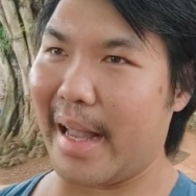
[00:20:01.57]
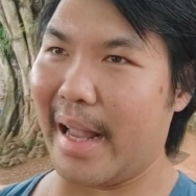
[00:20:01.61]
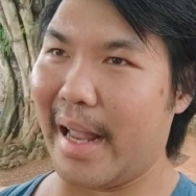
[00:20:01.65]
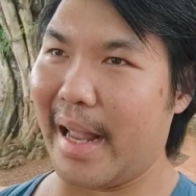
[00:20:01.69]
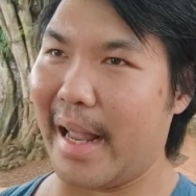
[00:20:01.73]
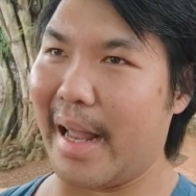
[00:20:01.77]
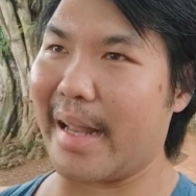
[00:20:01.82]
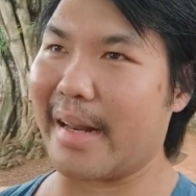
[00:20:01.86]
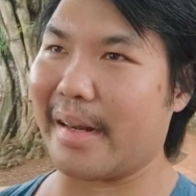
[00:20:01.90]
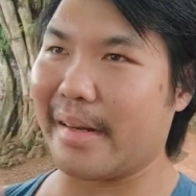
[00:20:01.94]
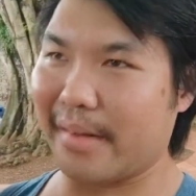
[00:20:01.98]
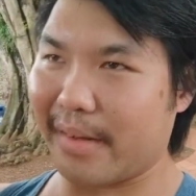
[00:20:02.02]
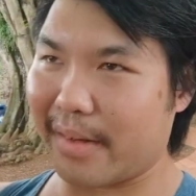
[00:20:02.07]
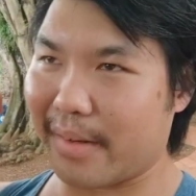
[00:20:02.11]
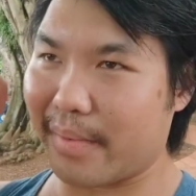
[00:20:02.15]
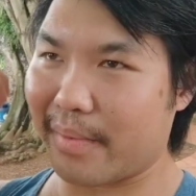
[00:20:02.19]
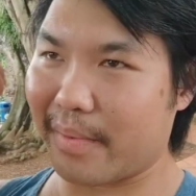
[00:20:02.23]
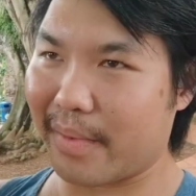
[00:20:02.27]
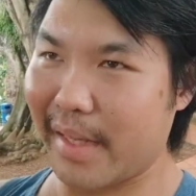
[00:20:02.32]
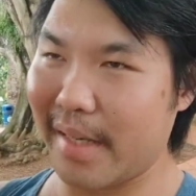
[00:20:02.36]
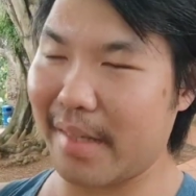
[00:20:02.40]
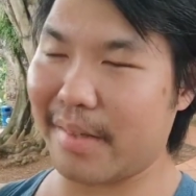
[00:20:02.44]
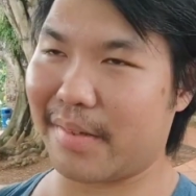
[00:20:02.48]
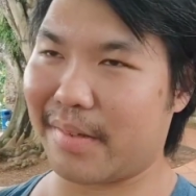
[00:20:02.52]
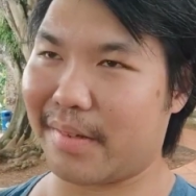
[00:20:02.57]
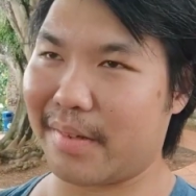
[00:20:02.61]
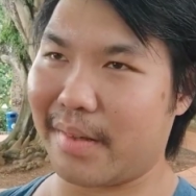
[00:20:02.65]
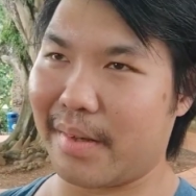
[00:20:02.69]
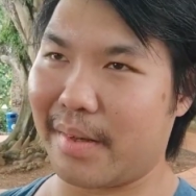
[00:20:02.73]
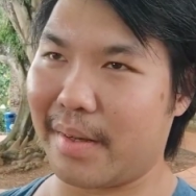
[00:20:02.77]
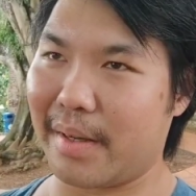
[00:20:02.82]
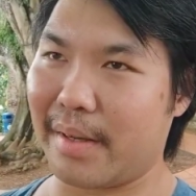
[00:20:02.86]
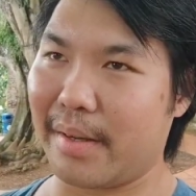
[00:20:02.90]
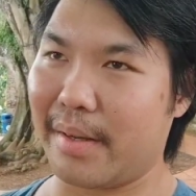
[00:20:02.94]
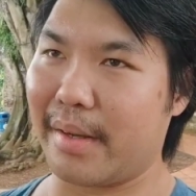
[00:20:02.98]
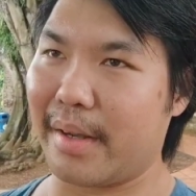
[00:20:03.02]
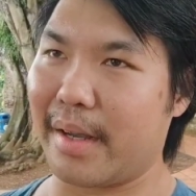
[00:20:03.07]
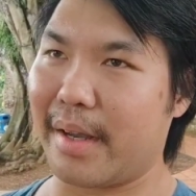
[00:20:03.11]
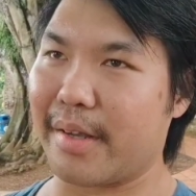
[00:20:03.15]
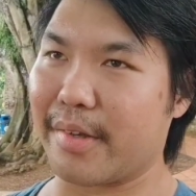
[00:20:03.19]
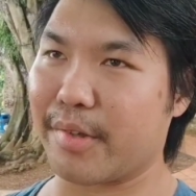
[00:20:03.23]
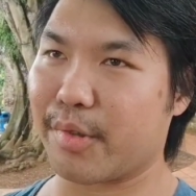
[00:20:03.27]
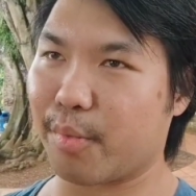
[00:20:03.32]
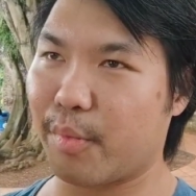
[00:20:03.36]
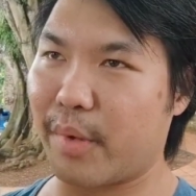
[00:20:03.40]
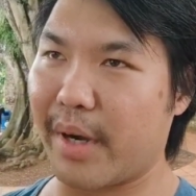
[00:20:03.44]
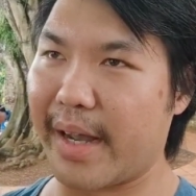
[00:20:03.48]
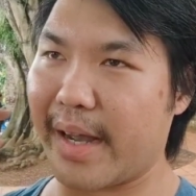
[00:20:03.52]
And this is
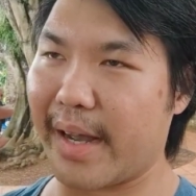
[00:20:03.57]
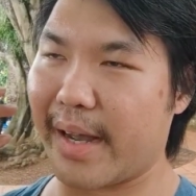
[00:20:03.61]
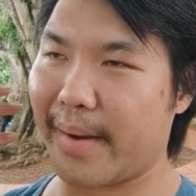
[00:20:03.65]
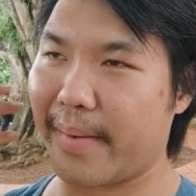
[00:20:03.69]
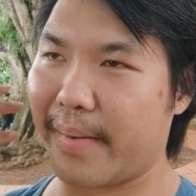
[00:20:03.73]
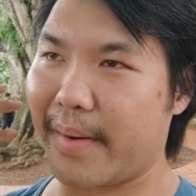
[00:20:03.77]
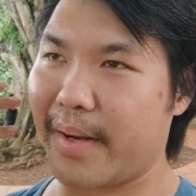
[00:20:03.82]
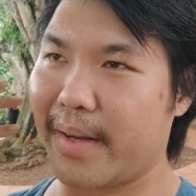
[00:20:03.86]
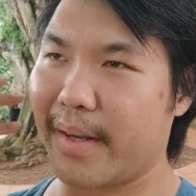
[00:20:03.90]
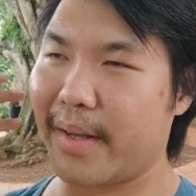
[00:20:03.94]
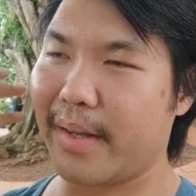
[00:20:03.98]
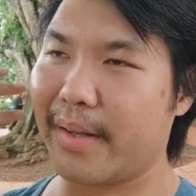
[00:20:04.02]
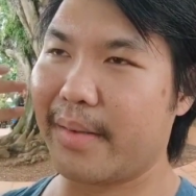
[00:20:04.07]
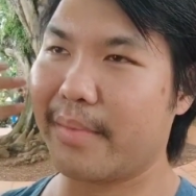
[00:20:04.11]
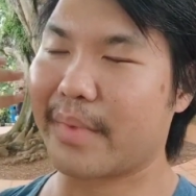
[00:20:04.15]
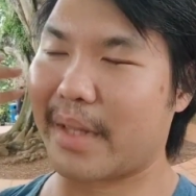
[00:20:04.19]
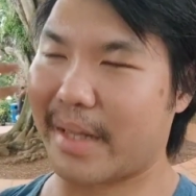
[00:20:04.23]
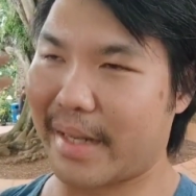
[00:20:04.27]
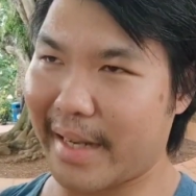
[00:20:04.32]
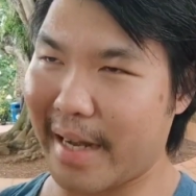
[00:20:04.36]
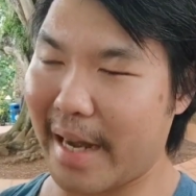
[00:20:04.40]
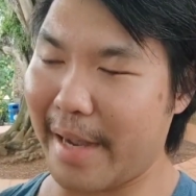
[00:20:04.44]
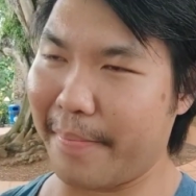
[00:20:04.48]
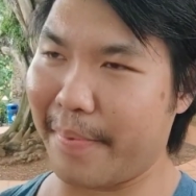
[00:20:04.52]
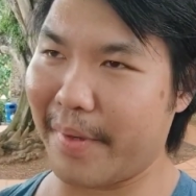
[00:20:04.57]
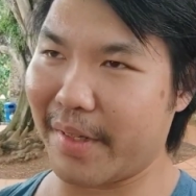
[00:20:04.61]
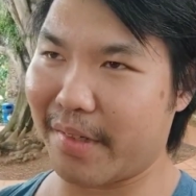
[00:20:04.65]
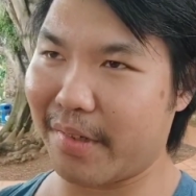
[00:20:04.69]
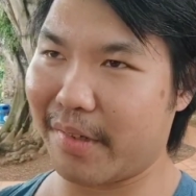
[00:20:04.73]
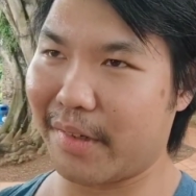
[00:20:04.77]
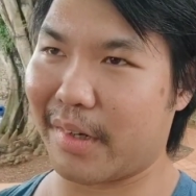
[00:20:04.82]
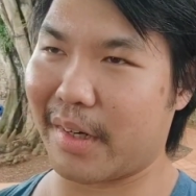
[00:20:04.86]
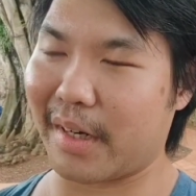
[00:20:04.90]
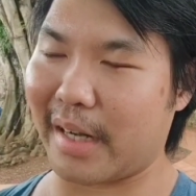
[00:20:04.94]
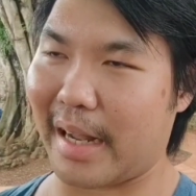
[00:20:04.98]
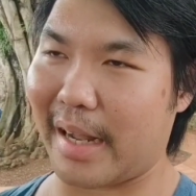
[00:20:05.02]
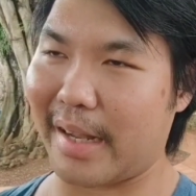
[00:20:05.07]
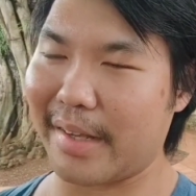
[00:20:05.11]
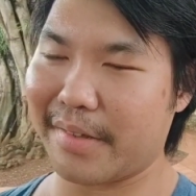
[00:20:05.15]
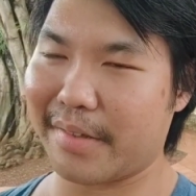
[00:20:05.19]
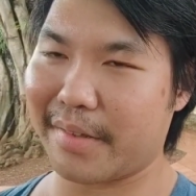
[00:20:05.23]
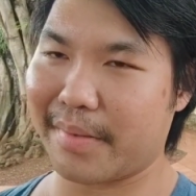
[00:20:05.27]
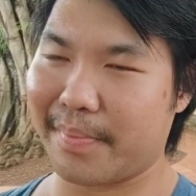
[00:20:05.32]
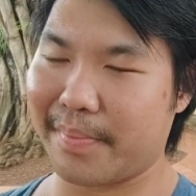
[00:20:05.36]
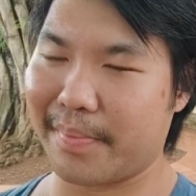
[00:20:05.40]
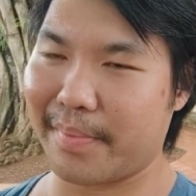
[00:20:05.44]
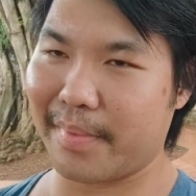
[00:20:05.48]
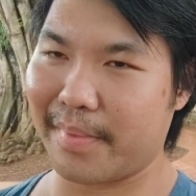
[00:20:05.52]
where the capital
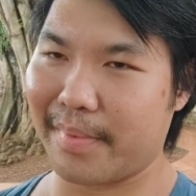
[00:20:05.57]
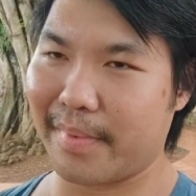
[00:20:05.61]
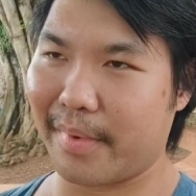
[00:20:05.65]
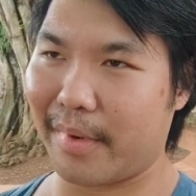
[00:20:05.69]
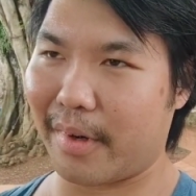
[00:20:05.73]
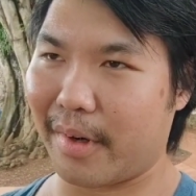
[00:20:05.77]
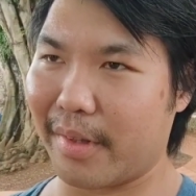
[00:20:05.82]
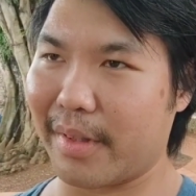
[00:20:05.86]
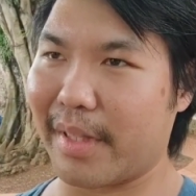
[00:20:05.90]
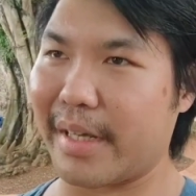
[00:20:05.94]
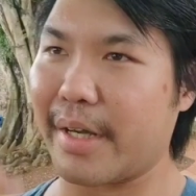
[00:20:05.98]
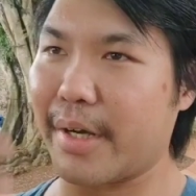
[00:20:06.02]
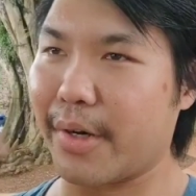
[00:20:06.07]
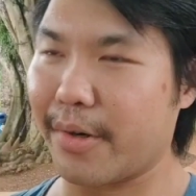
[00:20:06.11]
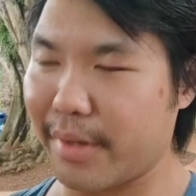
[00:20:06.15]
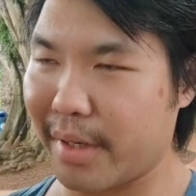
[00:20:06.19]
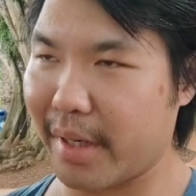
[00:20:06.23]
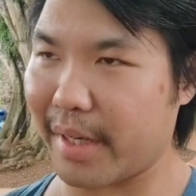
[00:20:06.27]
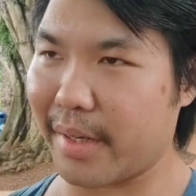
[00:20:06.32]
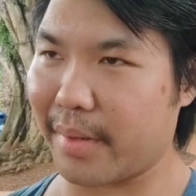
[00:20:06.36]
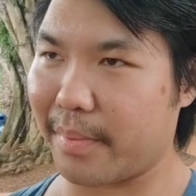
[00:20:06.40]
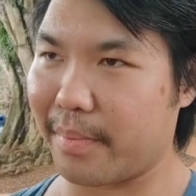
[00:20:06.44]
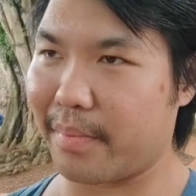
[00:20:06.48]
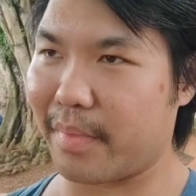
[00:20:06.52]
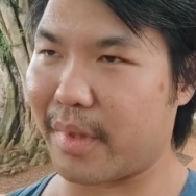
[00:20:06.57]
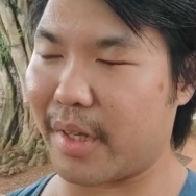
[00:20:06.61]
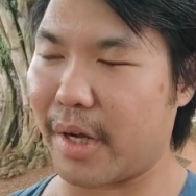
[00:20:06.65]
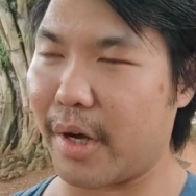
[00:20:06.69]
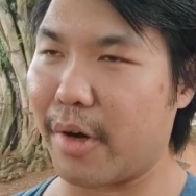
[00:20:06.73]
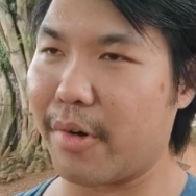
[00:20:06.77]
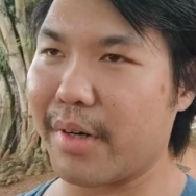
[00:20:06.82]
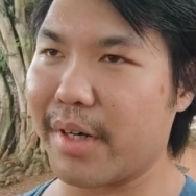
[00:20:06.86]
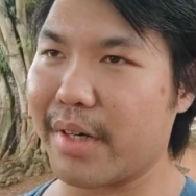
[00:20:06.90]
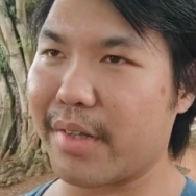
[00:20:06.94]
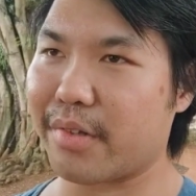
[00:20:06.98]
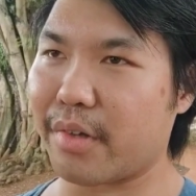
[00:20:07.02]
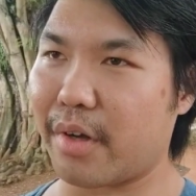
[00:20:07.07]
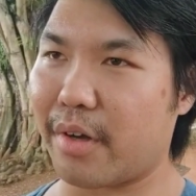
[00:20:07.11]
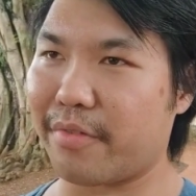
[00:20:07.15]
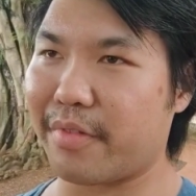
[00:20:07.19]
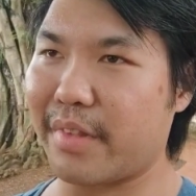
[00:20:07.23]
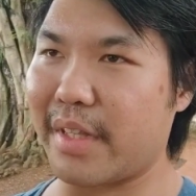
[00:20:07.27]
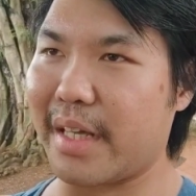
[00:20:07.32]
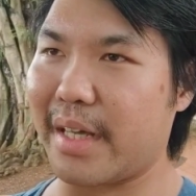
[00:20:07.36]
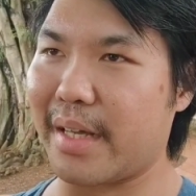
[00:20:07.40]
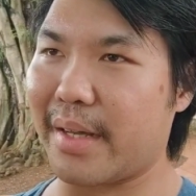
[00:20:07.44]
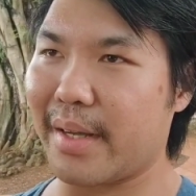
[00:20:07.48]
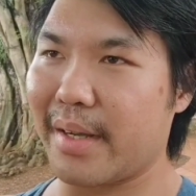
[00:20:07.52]
class, or the owners of
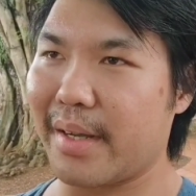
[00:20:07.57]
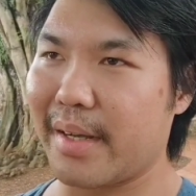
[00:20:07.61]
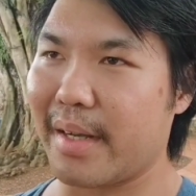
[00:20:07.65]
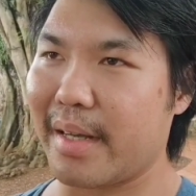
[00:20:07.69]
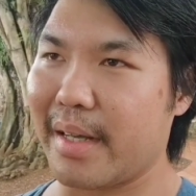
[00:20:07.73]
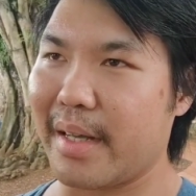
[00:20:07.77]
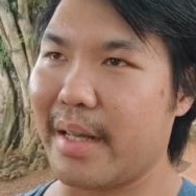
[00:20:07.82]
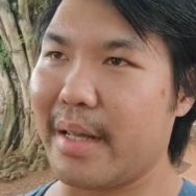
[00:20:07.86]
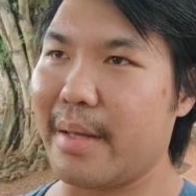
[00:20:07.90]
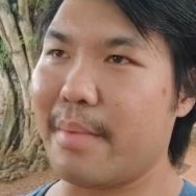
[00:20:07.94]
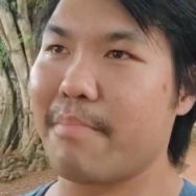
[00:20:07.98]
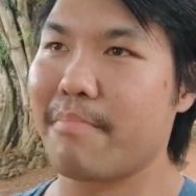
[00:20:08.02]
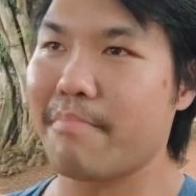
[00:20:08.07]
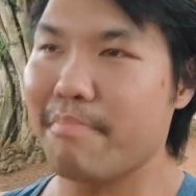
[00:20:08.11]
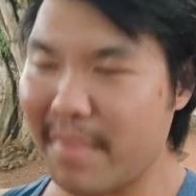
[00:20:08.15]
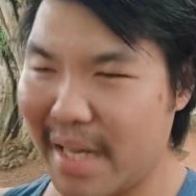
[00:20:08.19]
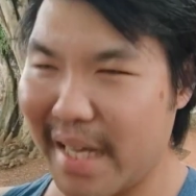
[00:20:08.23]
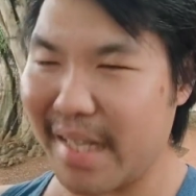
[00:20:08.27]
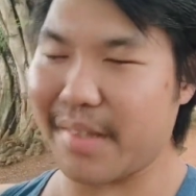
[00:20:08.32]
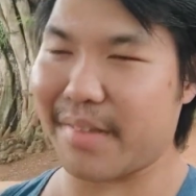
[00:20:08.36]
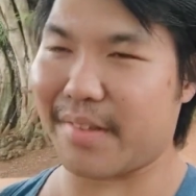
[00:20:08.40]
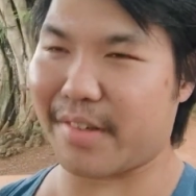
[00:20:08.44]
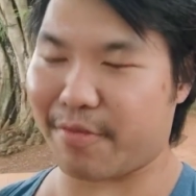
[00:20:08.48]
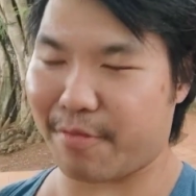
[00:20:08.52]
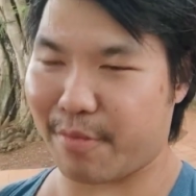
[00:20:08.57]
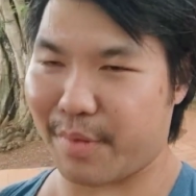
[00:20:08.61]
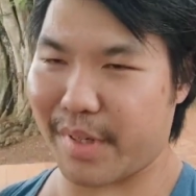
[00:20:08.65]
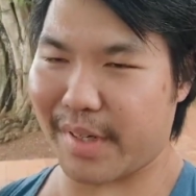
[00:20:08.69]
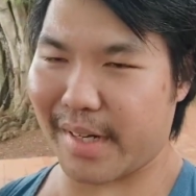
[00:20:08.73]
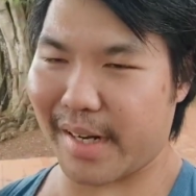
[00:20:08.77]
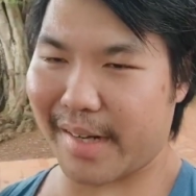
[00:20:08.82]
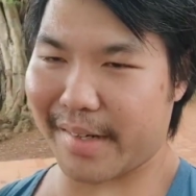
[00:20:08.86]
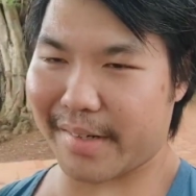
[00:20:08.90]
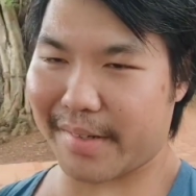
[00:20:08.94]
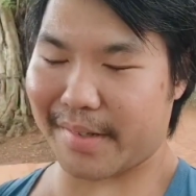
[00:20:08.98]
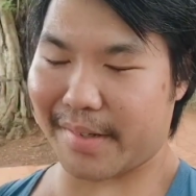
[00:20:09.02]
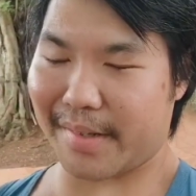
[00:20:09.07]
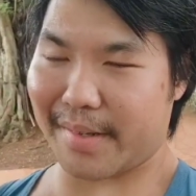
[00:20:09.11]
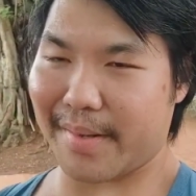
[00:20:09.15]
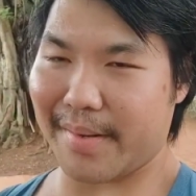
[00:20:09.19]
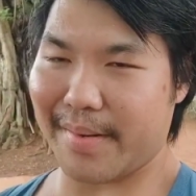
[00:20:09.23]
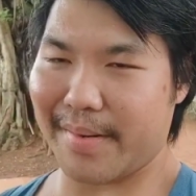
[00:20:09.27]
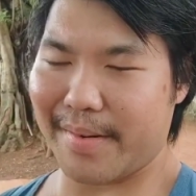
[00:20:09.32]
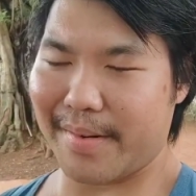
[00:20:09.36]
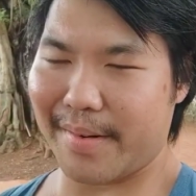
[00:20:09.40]
the means of production,